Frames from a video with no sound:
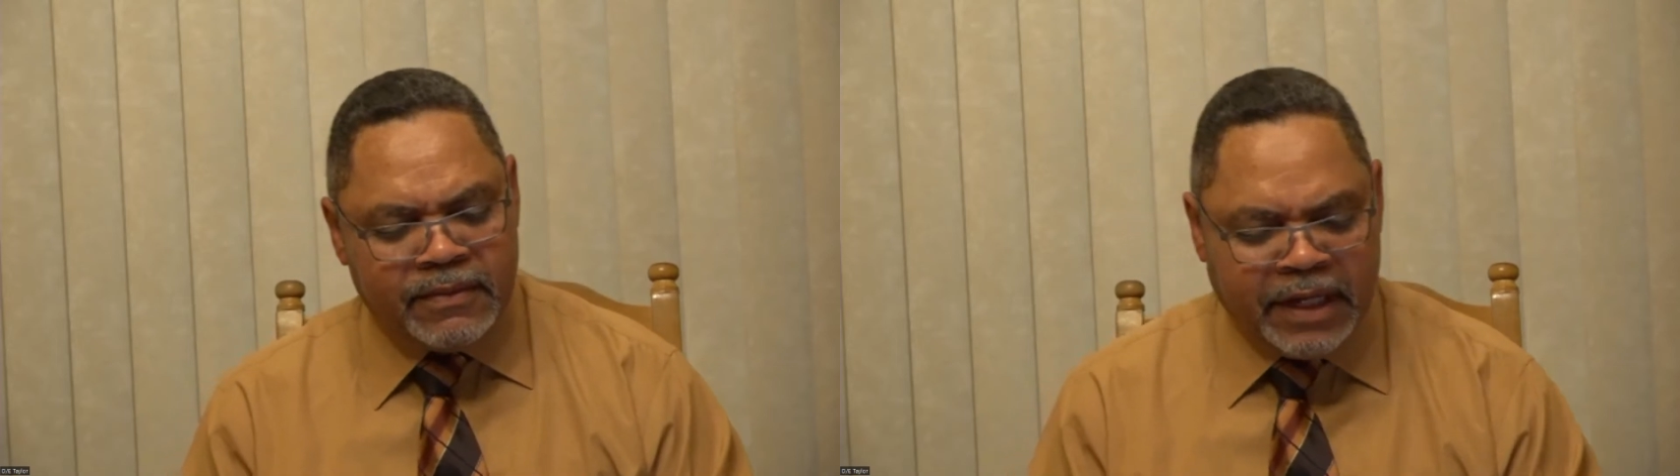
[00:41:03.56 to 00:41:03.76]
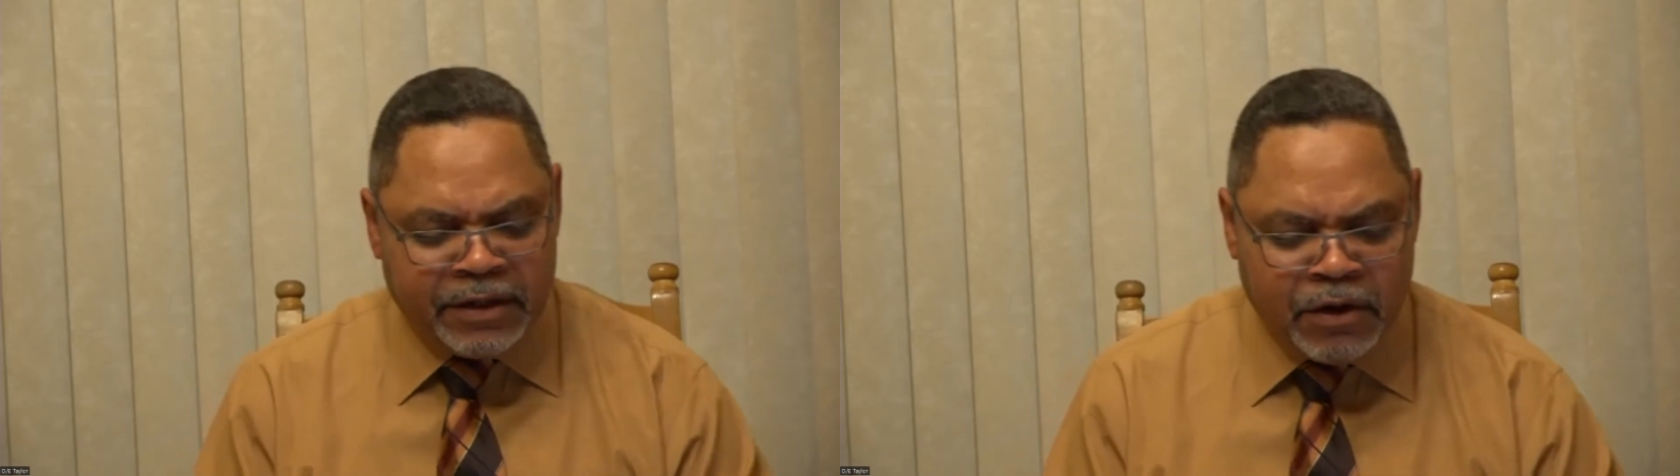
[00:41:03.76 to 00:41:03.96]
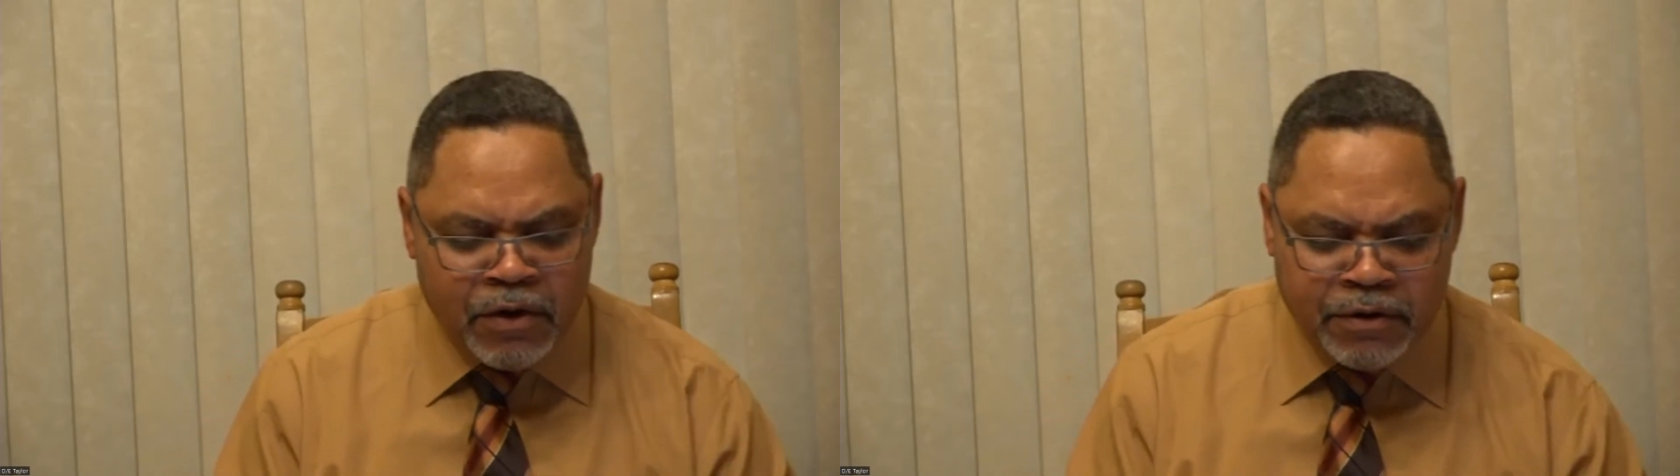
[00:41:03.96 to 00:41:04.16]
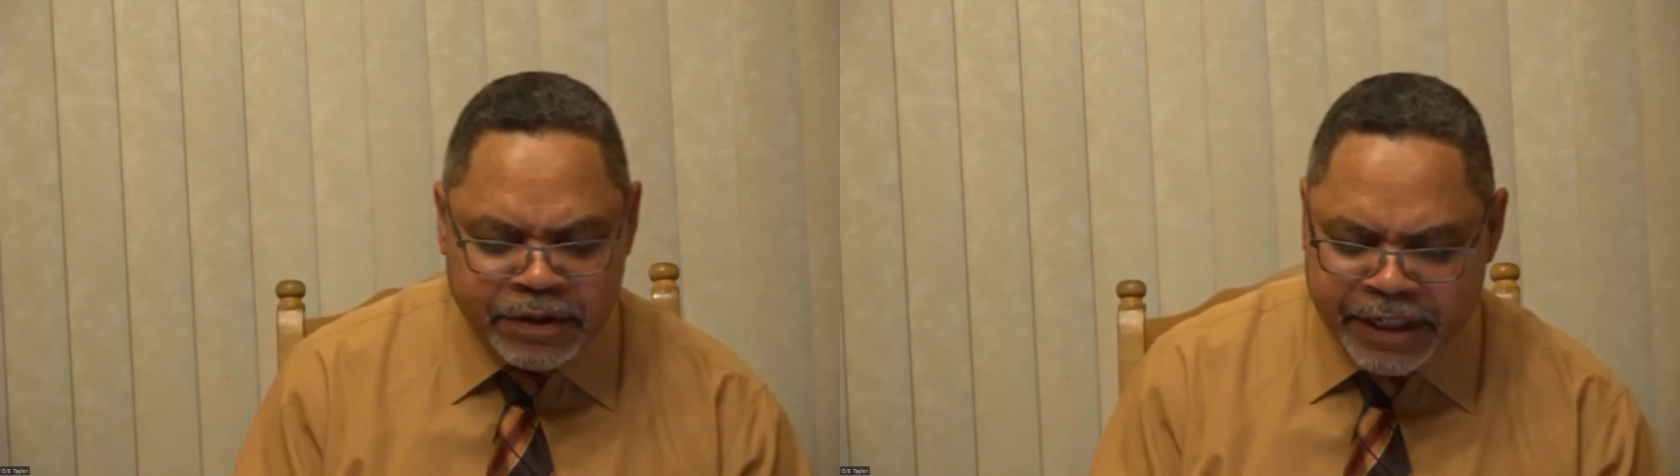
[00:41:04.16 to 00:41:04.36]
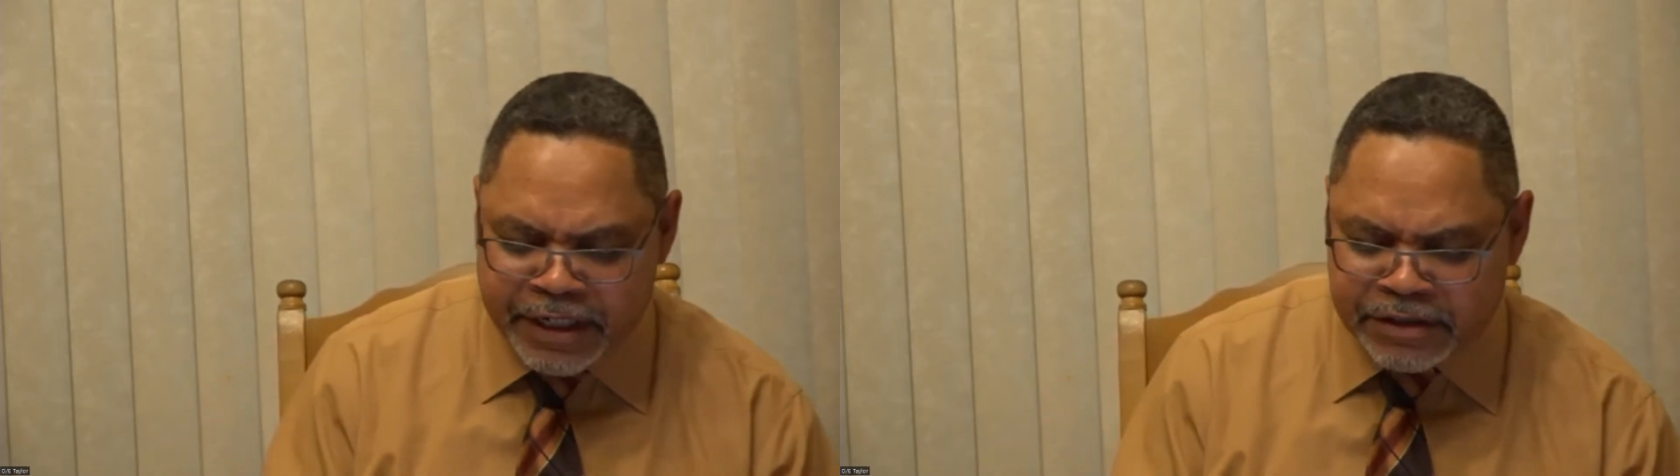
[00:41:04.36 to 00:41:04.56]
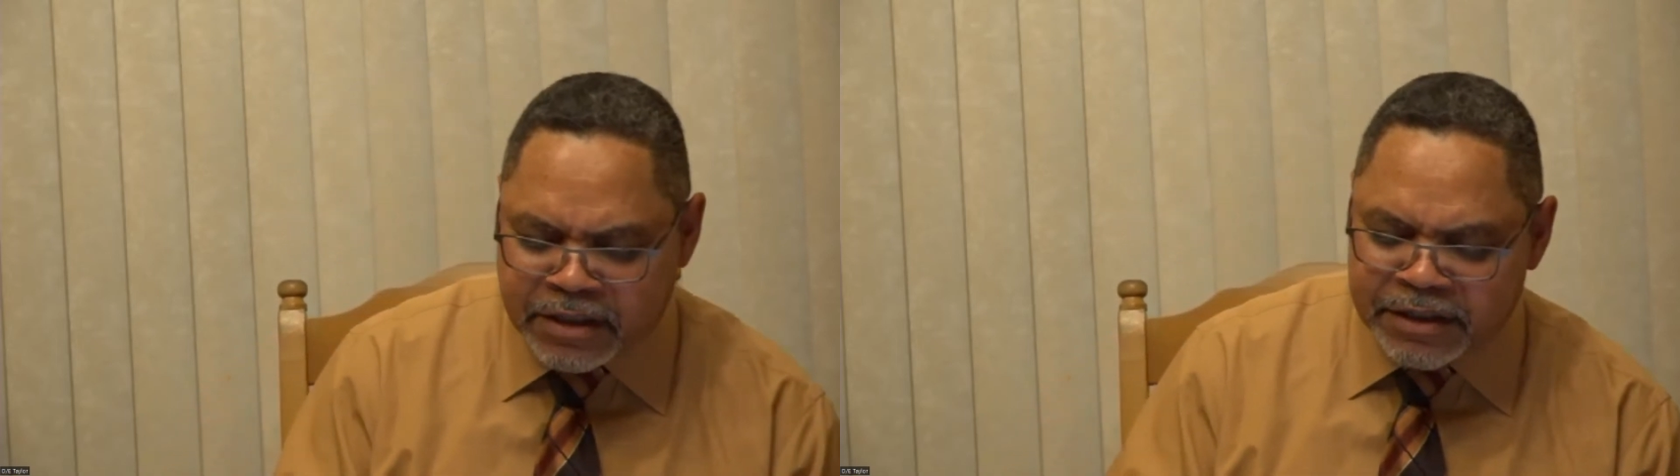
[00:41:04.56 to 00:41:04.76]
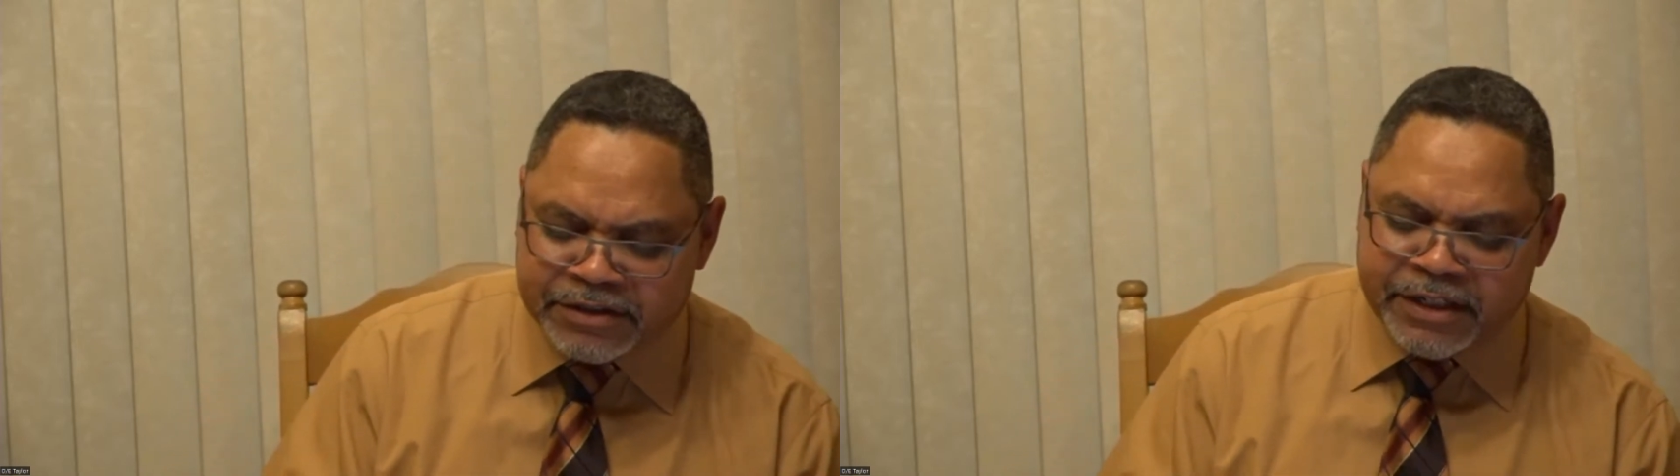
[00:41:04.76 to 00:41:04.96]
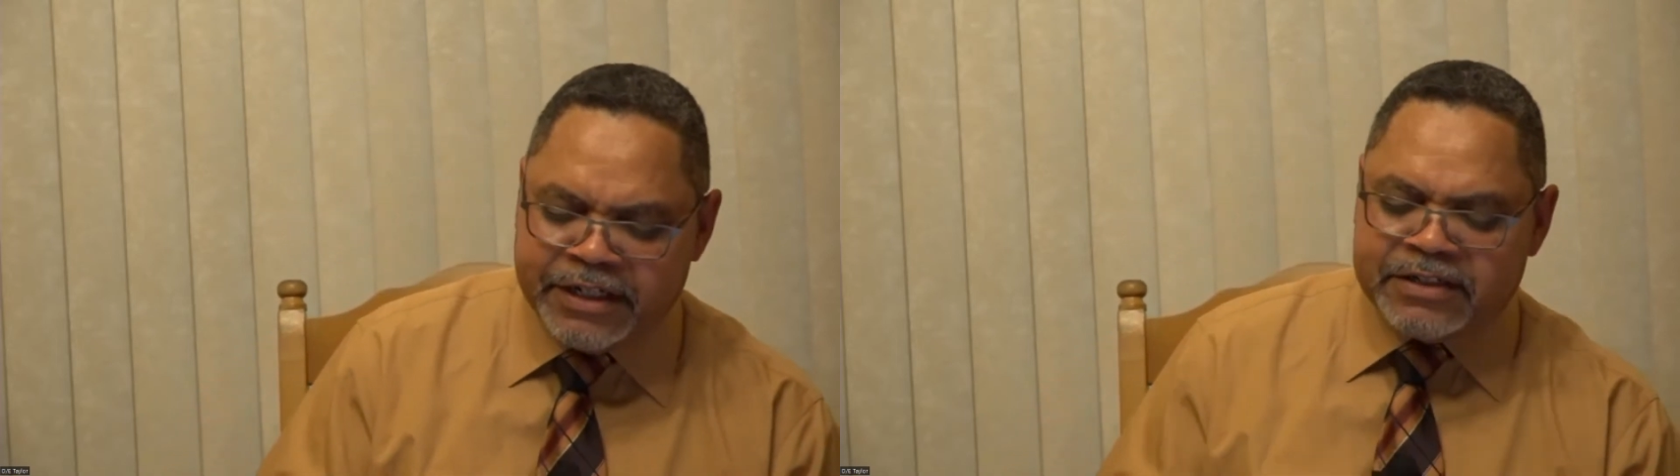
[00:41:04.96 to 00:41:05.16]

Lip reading: That old age cliche